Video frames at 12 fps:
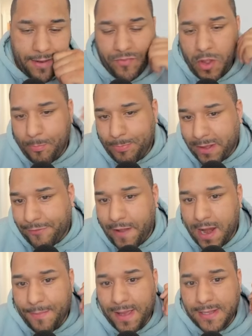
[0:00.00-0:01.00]
not big
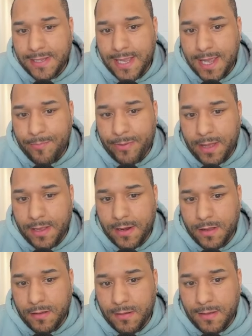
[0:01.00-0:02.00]
fan of MXC, but you
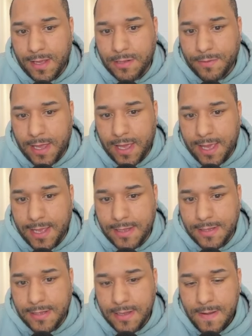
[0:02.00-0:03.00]
know, it is what it
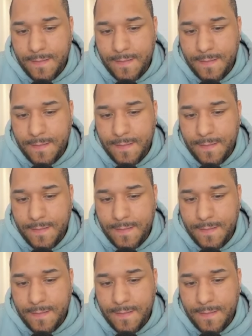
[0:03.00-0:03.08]
is.